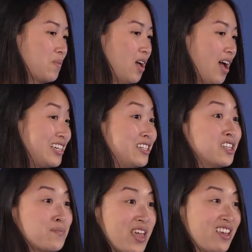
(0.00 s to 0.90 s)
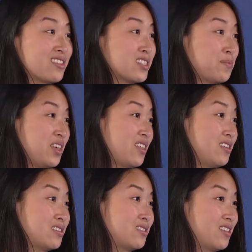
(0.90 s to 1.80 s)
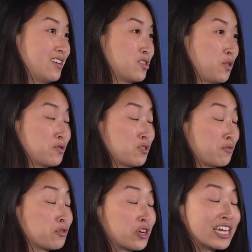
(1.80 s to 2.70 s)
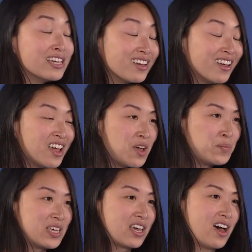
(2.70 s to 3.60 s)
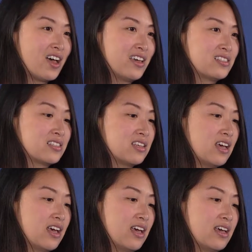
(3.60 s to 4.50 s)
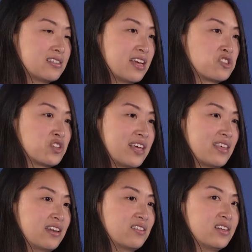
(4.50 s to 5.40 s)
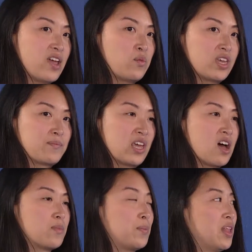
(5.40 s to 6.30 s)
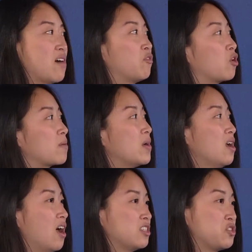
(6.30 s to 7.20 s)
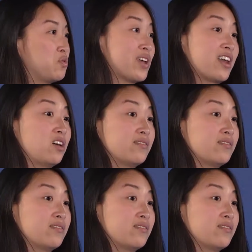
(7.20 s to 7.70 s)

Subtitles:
ideally making this something that is close to free, because essentially at the end of the day, we can become a platform to unite all of